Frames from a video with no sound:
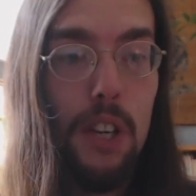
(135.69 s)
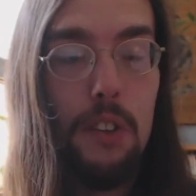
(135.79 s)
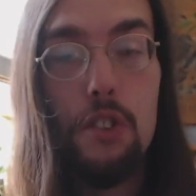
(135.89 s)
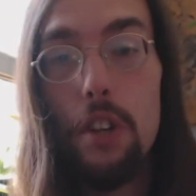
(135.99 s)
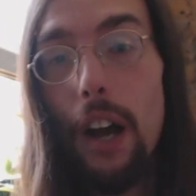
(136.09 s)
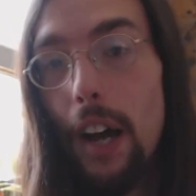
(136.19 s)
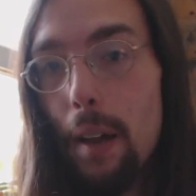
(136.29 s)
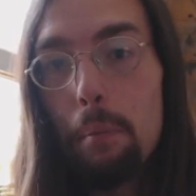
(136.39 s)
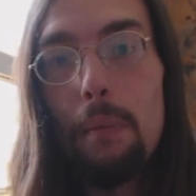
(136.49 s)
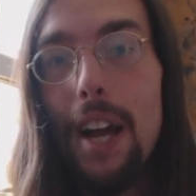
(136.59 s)
Each
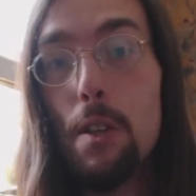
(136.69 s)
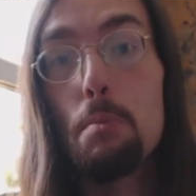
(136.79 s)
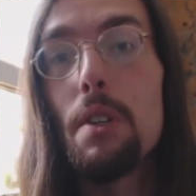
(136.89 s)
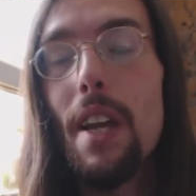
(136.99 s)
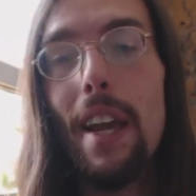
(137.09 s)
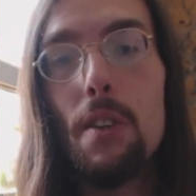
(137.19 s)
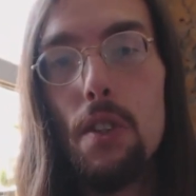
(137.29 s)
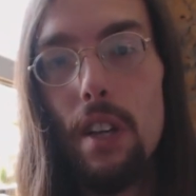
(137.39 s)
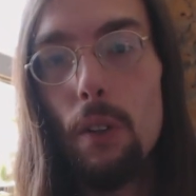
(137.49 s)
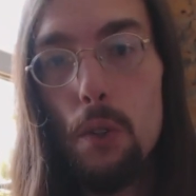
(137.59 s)
time, Asmodeus
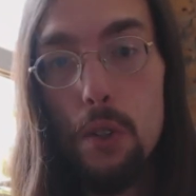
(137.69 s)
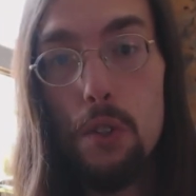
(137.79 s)
kills